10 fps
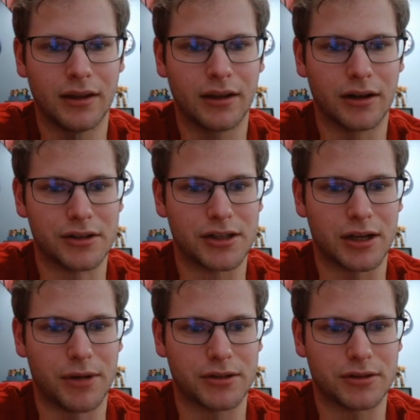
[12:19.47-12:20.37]
Going to set a
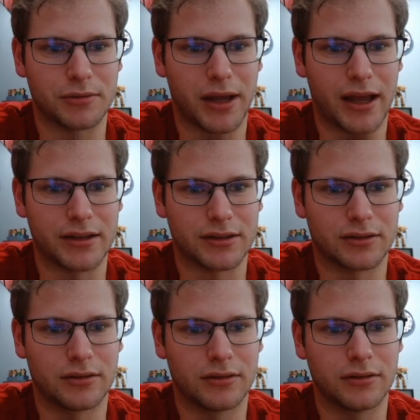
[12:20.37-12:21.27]
monster pass.
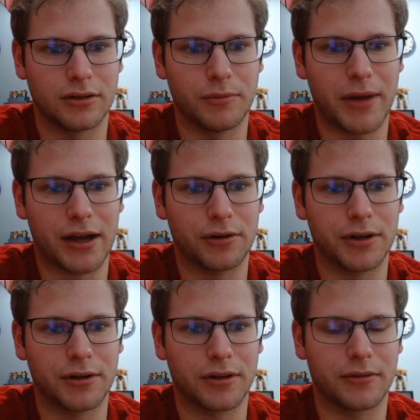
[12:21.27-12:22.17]
No back row
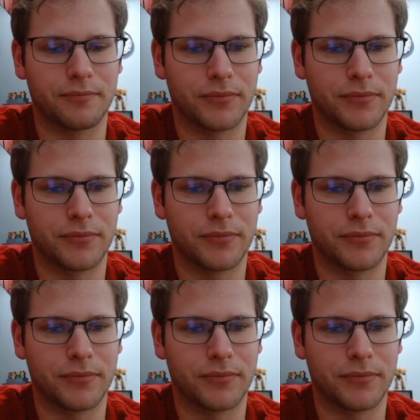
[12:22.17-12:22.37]
here, though.